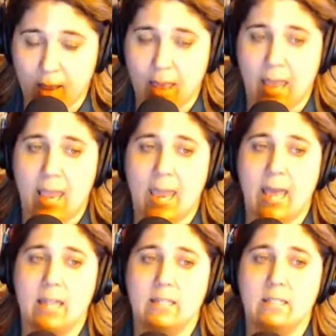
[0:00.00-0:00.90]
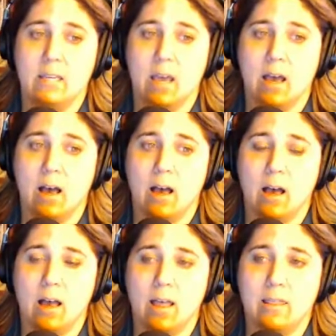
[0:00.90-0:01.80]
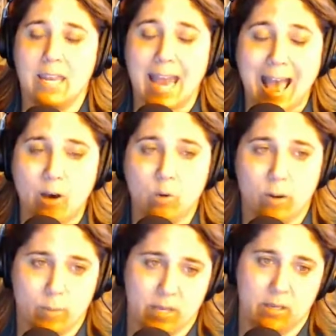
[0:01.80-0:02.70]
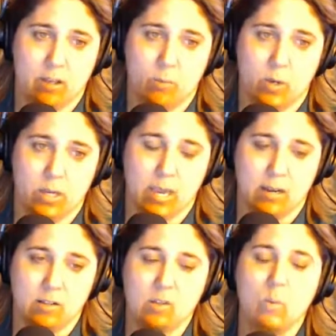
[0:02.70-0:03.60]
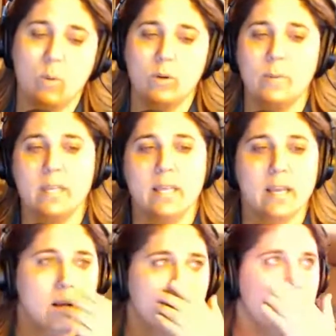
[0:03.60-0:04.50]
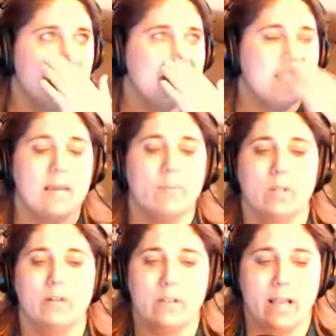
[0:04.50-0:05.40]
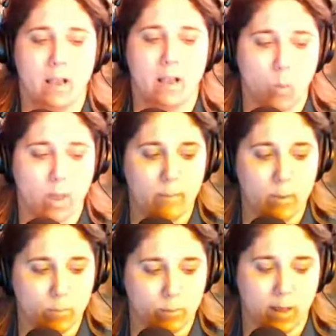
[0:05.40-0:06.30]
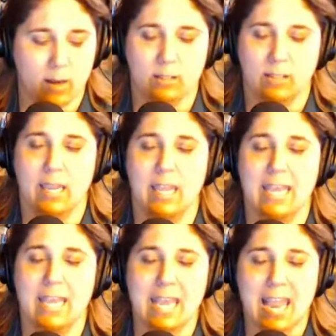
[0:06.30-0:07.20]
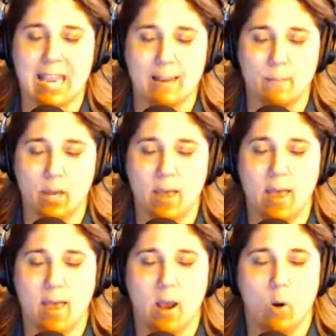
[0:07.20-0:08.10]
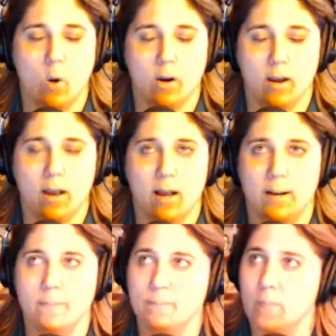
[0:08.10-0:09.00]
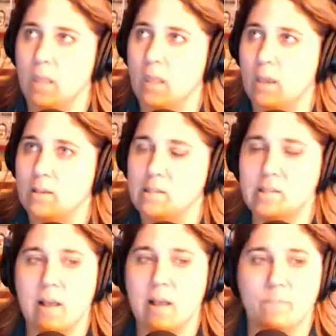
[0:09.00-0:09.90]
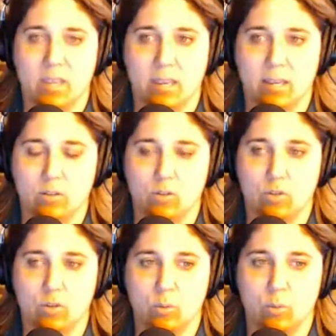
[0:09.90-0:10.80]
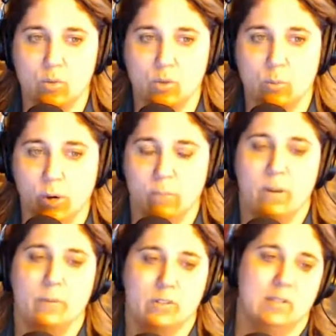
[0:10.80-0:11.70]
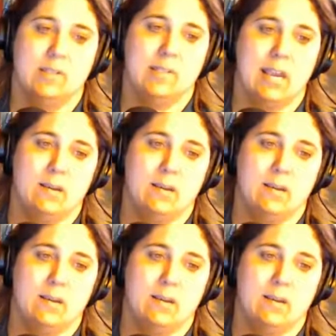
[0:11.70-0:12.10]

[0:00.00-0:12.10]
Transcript: and then how do I begin to communicate it? So what would be like a good example of like a web product, like a game or something to bring people to the site?